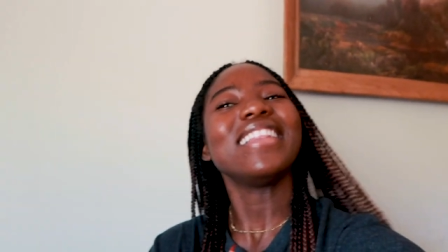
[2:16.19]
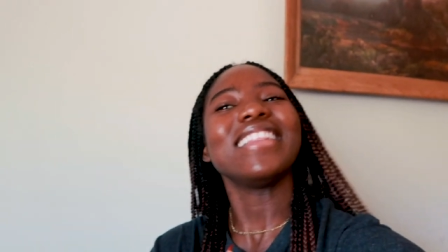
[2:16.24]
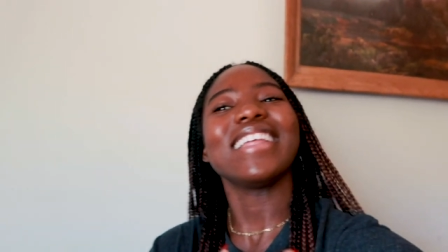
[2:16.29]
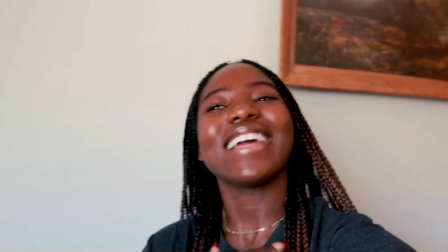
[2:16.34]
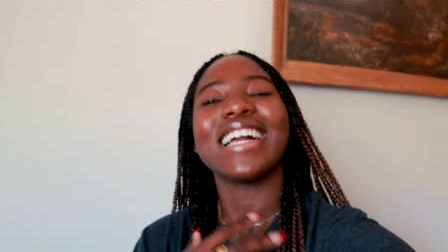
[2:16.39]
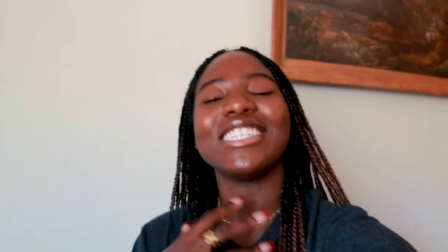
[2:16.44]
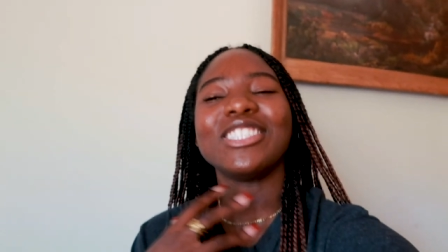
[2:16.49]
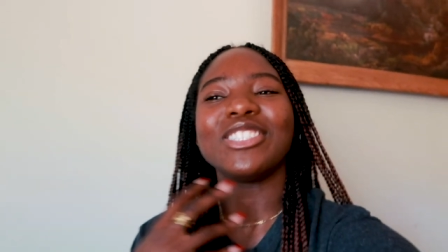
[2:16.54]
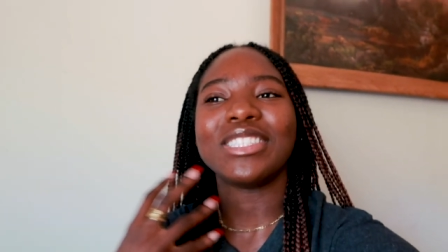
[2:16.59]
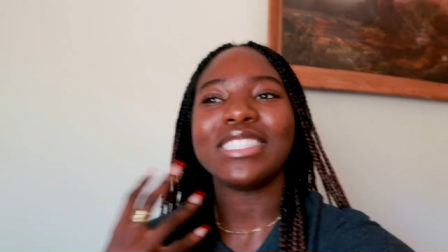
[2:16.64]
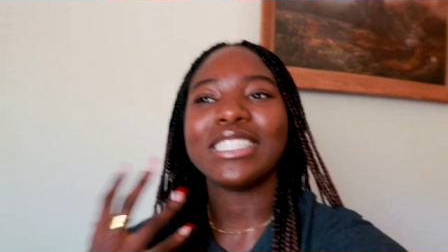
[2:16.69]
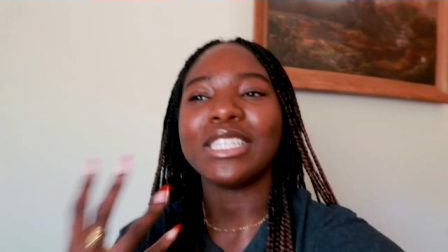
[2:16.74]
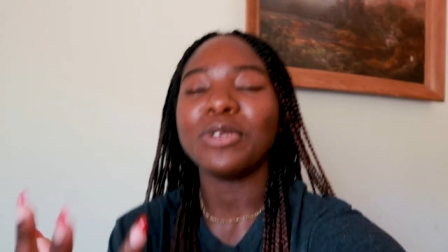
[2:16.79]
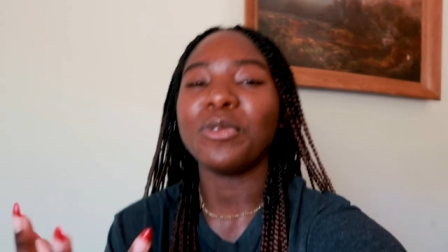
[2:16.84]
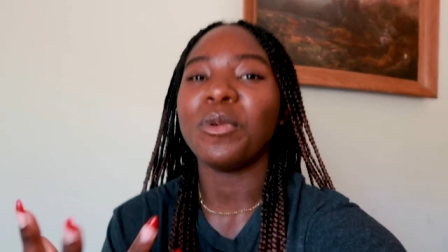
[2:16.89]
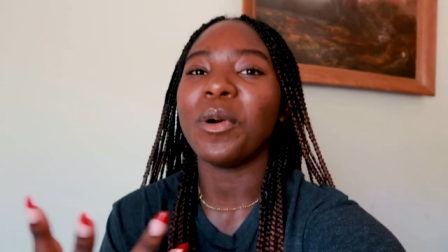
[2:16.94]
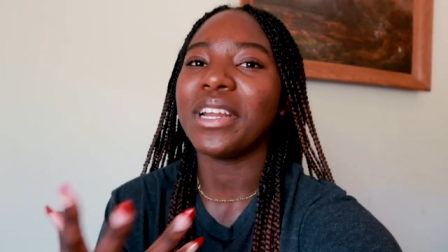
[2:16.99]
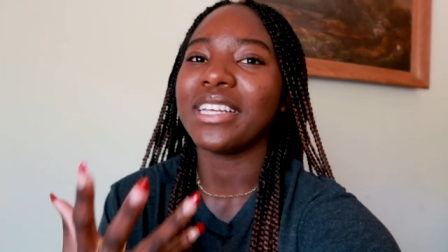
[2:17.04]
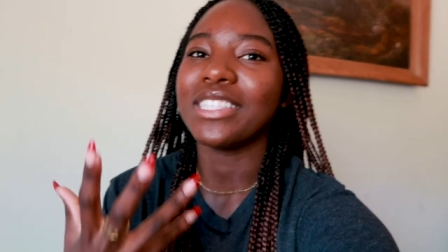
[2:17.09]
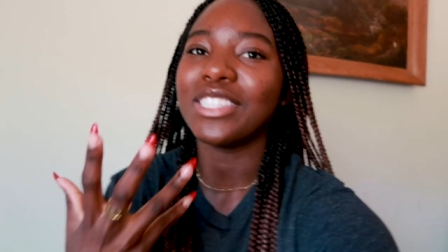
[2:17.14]
like i just
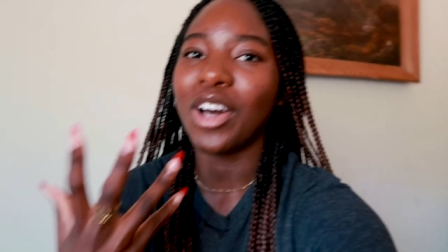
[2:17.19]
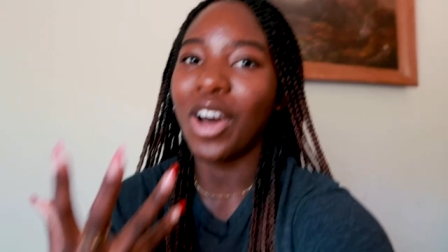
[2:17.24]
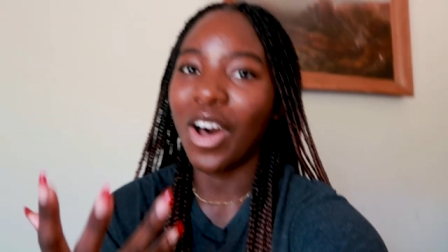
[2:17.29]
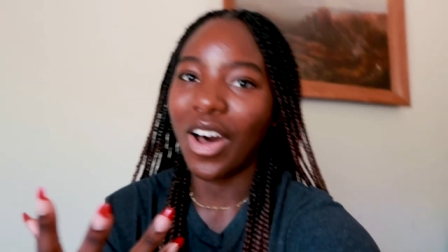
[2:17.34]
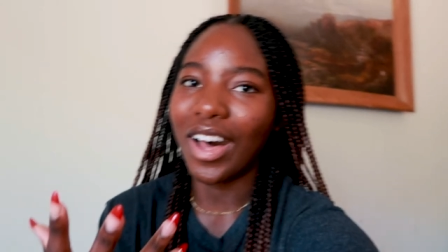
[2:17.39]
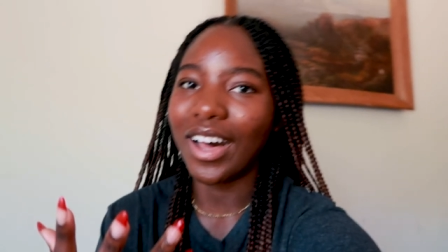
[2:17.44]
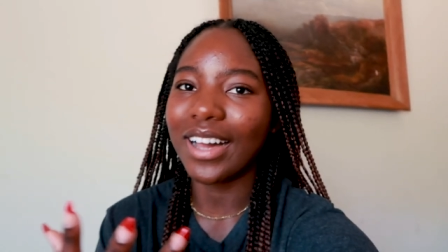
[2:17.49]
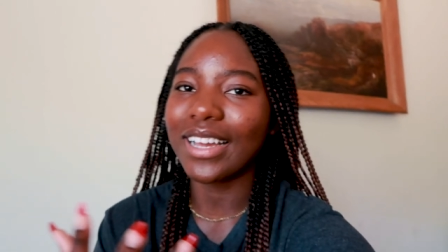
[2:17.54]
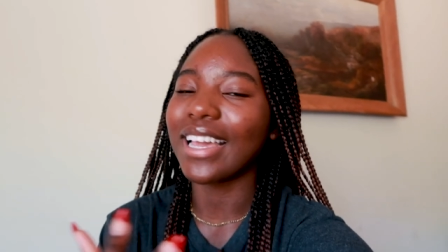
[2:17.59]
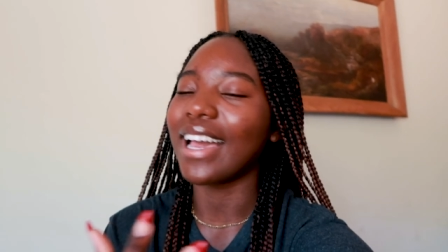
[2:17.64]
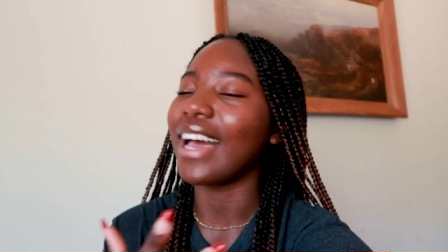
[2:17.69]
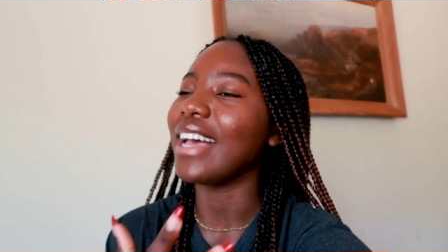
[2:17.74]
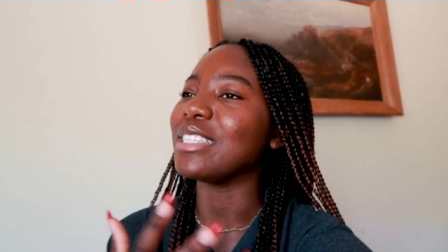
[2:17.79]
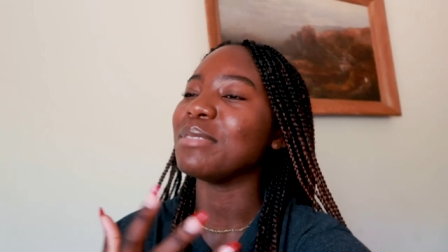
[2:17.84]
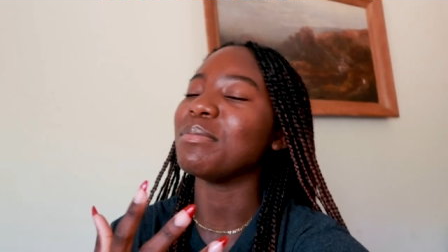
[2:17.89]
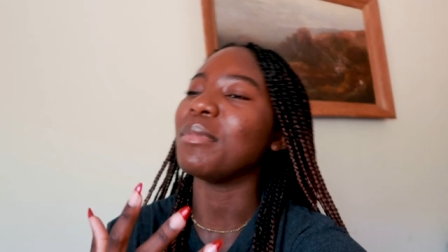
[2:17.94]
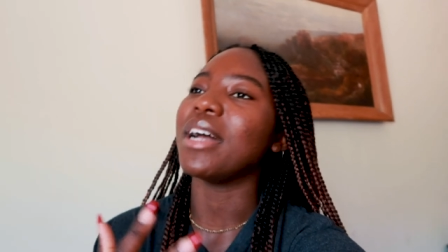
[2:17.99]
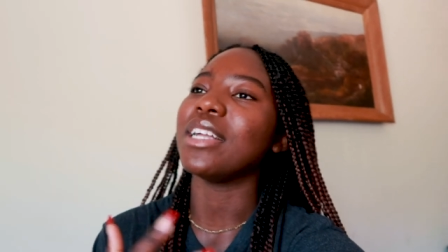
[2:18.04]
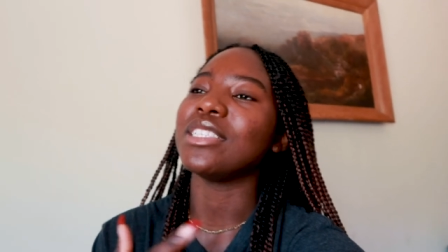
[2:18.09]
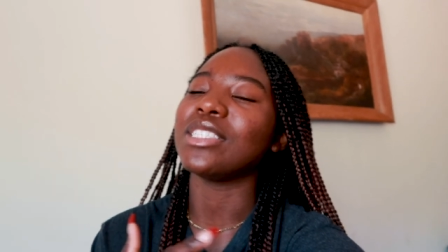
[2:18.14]
didn't want to talk
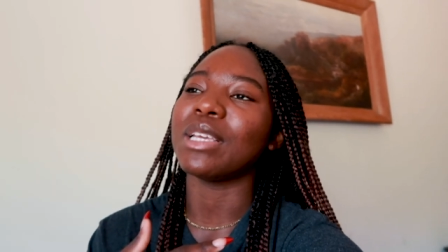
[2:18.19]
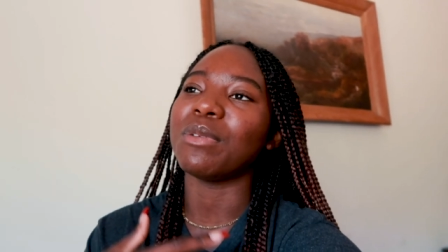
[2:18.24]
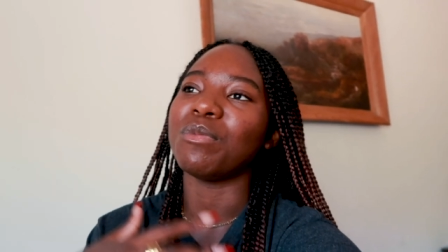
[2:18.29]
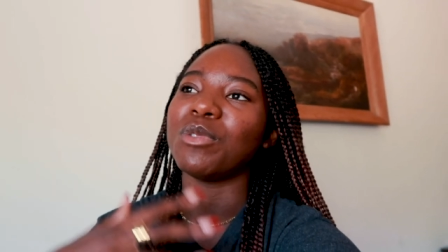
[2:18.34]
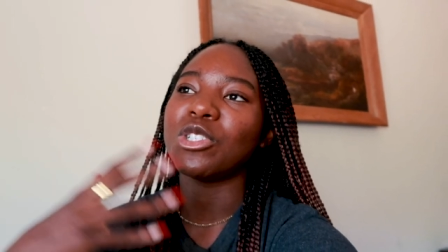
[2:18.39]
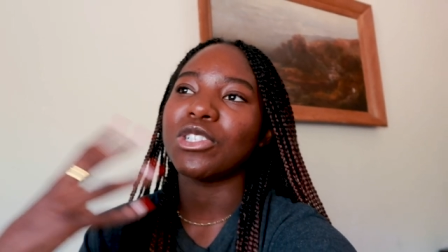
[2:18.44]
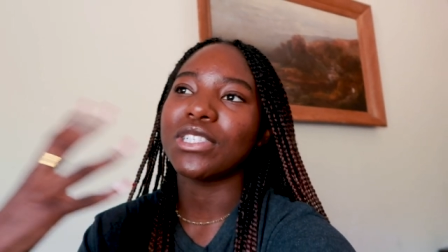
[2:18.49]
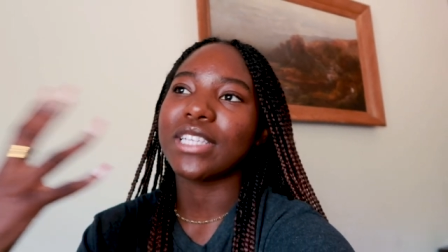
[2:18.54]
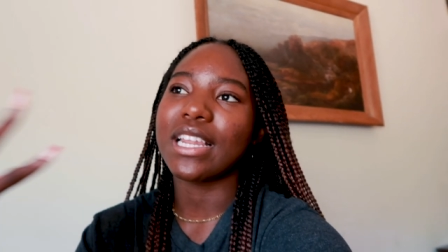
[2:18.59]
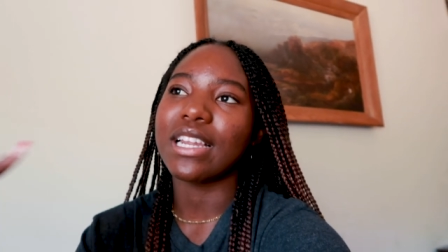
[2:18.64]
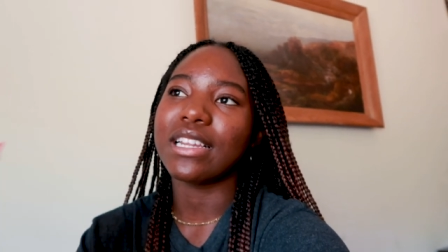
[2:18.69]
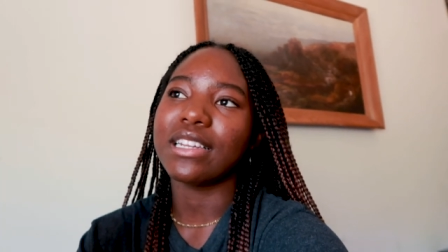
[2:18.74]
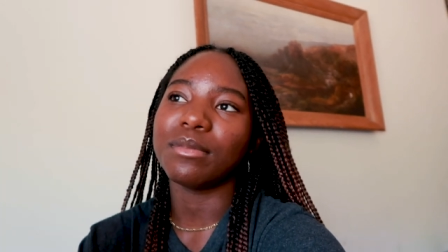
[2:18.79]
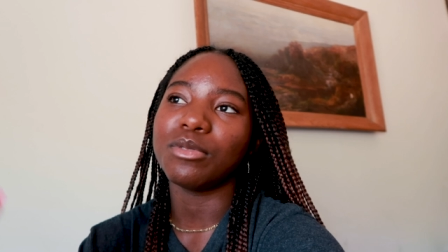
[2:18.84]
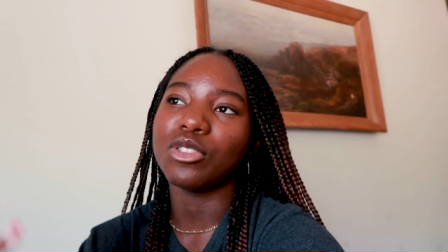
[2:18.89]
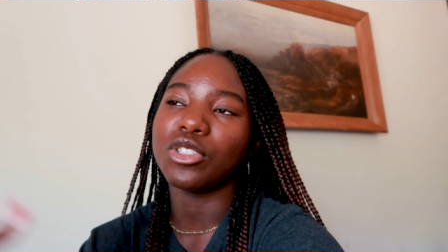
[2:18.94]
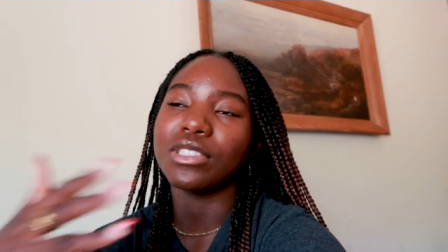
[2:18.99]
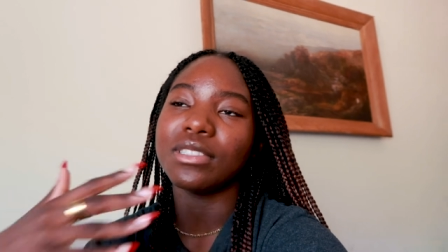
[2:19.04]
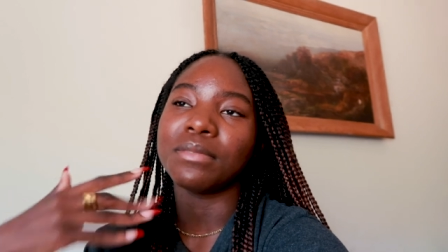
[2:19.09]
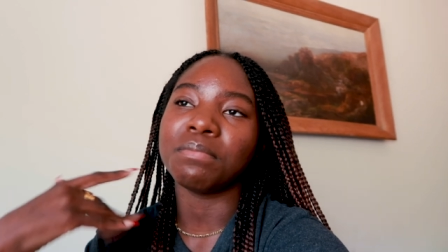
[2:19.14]
as much and we just ended up
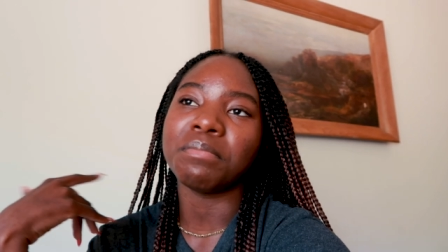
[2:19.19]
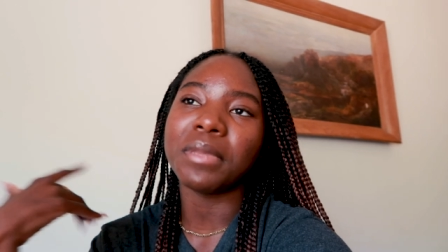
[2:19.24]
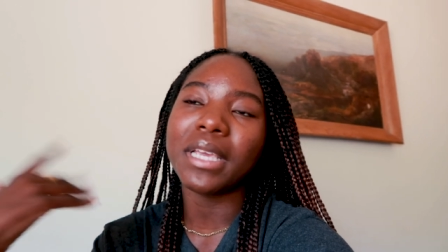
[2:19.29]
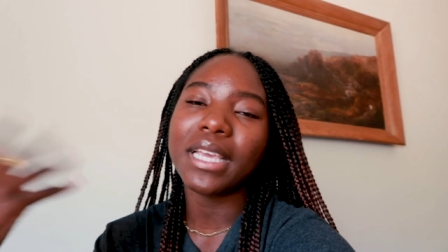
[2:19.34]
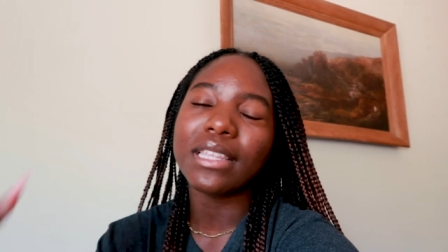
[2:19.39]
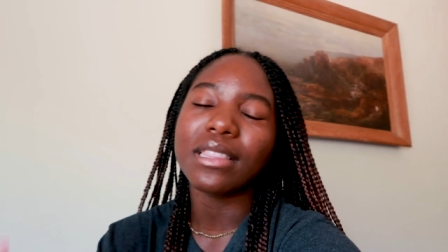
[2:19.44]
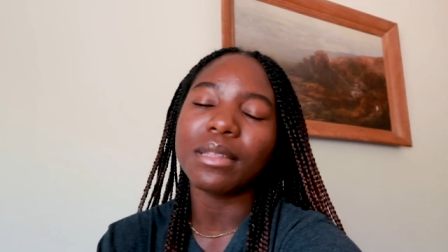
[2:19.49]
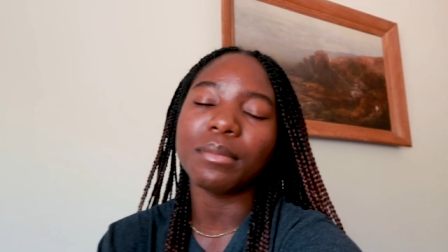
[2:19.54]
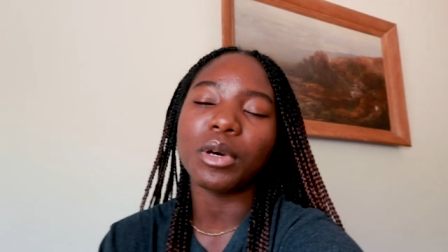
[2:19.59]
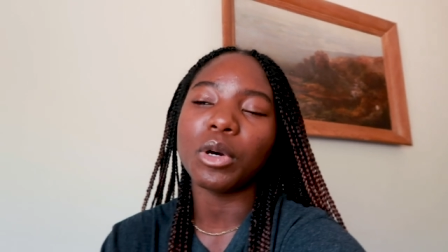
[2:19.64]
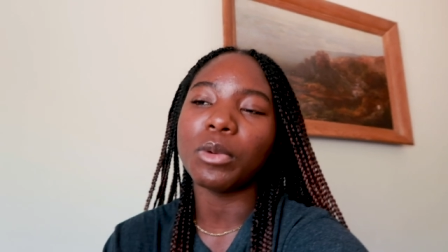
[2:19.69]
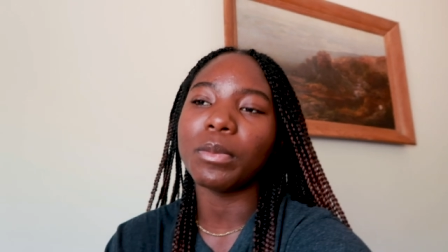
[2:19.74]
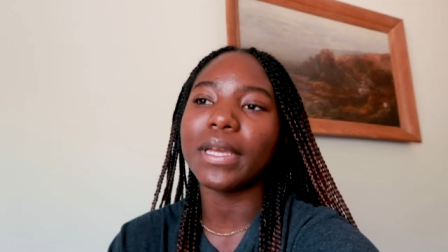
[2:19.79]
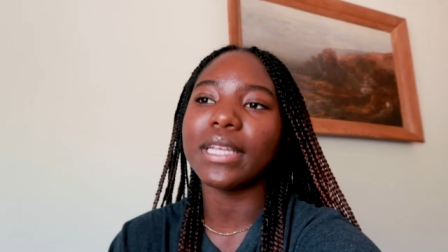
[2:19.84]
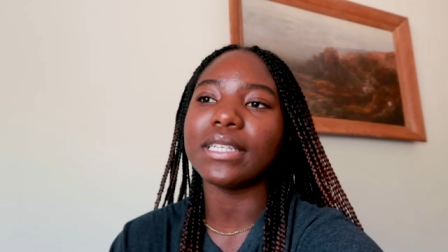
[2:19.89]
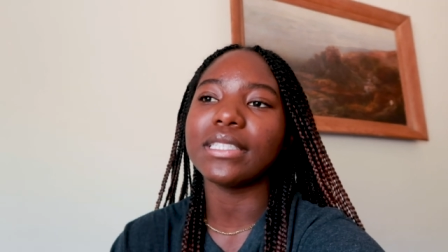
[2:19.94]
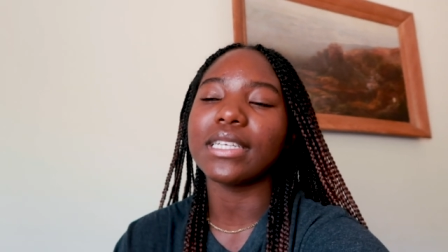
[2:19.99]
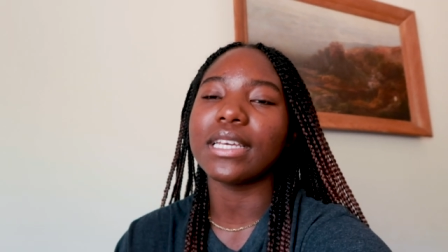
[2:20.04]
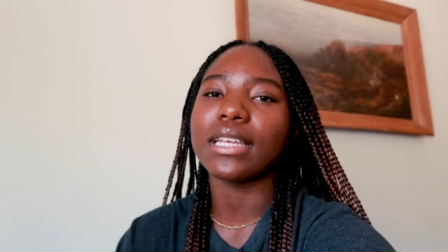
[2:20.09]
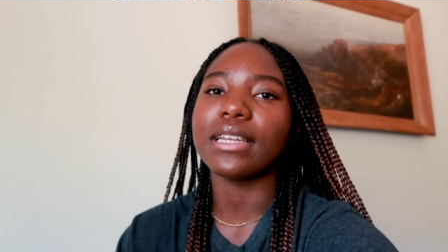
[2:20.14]
just being in the
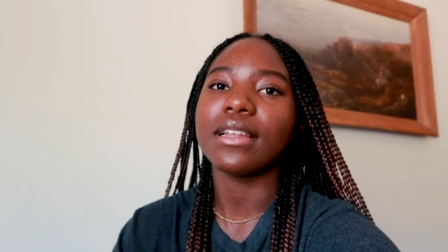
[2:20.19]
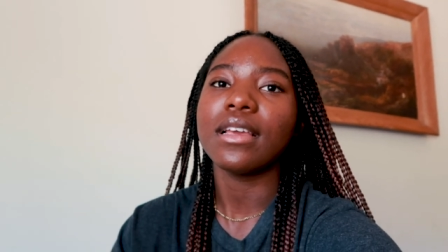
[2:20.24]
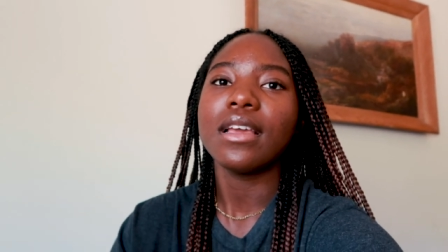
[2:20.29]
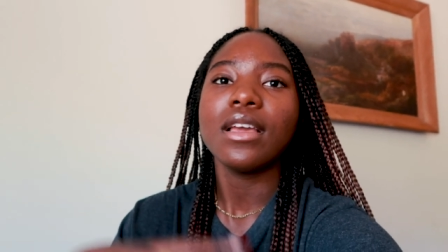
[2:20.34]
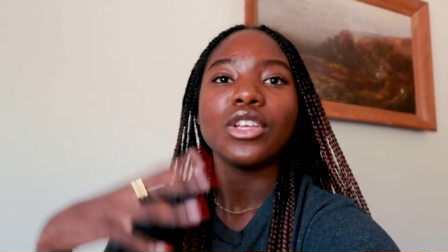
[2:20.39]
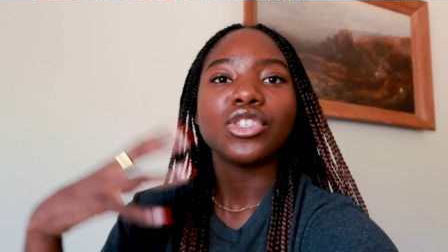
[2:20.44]
moment and